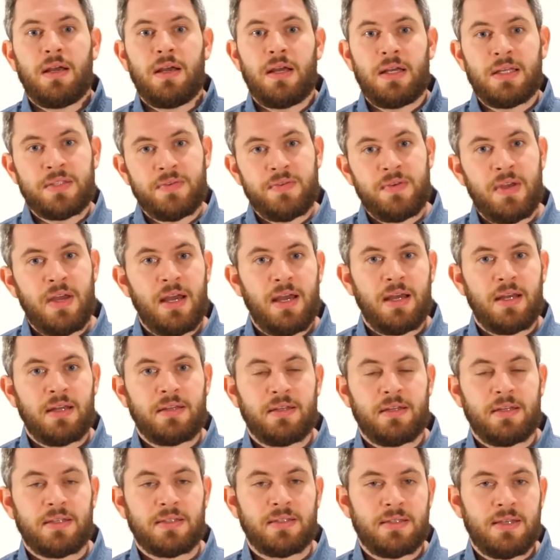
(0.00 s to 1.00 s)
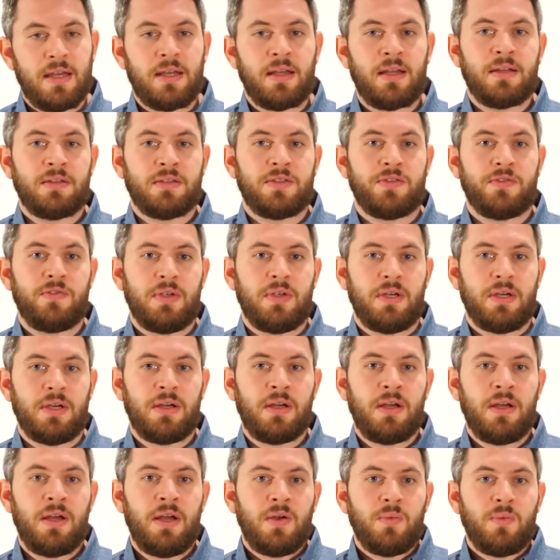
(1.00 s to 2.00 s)
As we add a second
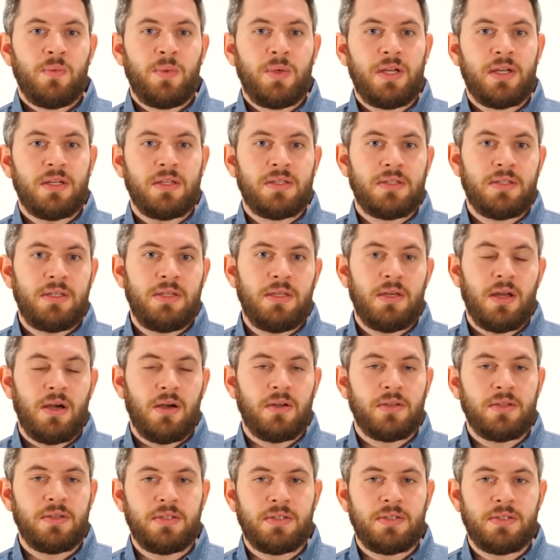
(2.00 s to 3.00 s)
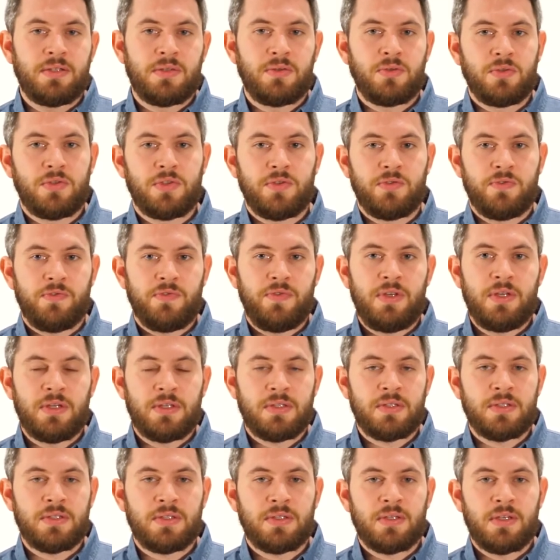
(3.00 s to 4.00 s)
sphere, we can see now these two
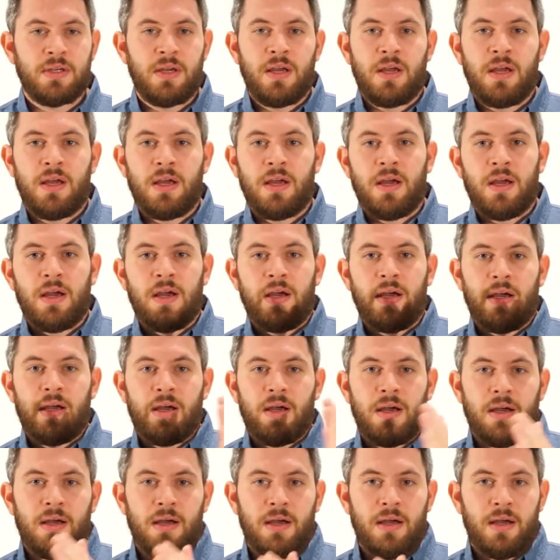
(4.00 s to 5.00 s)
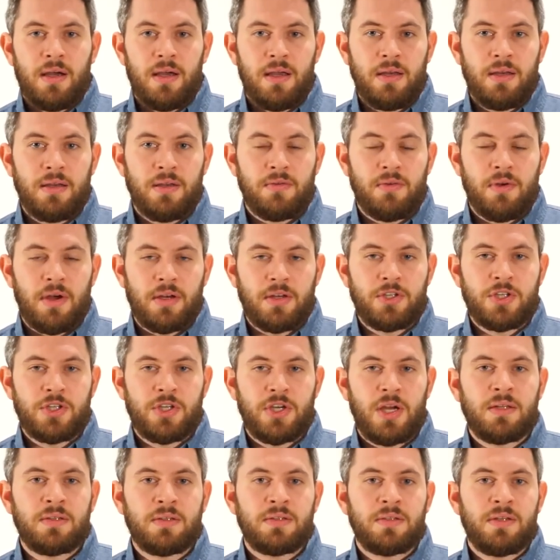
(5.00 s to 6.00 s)
spheres in the radar
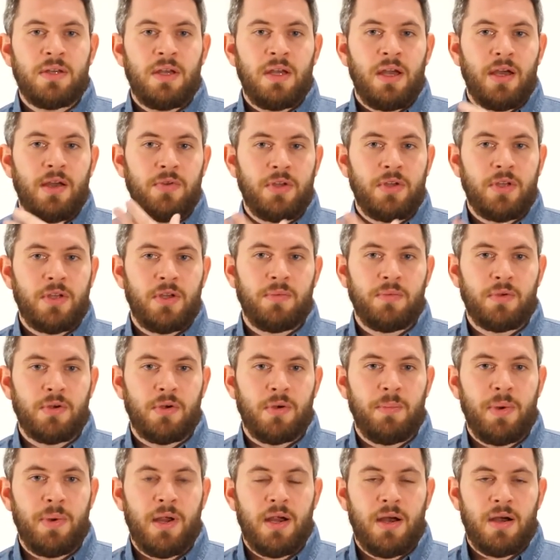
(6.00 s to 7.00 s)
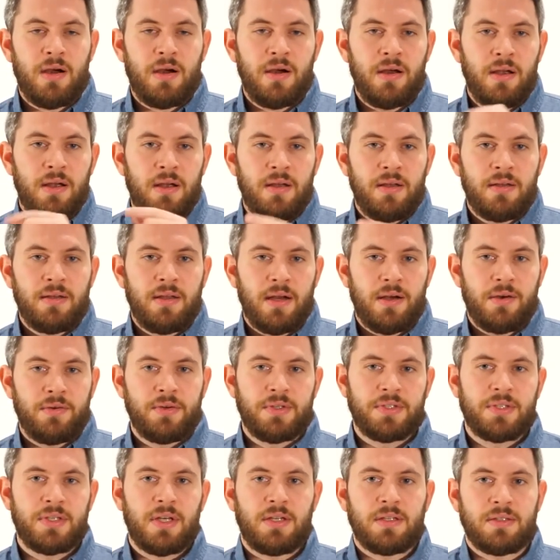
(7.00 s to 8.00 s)
chart, and we can compare their
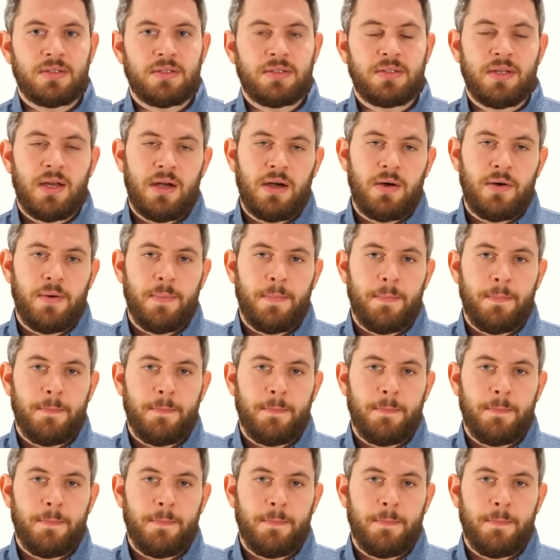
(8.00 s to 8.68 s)
results there.